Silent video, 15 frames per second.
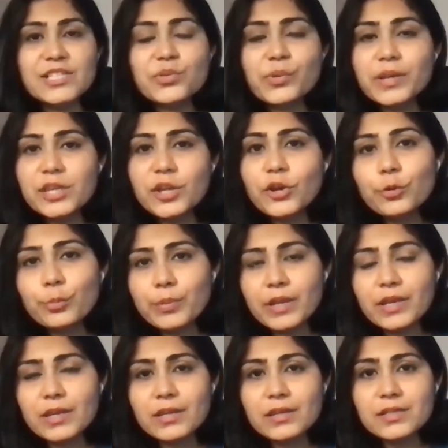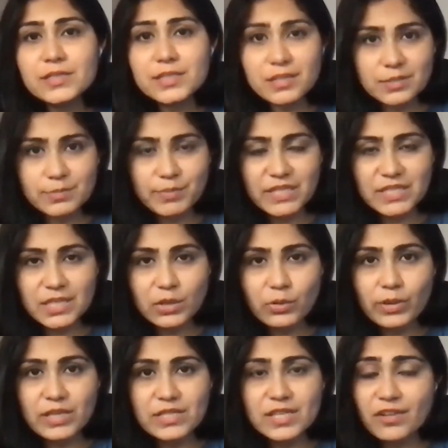so in your opinion does
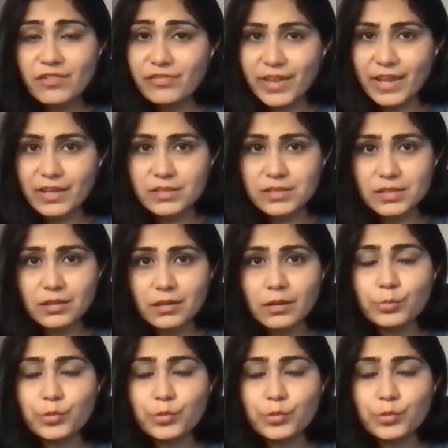pcos affect uh,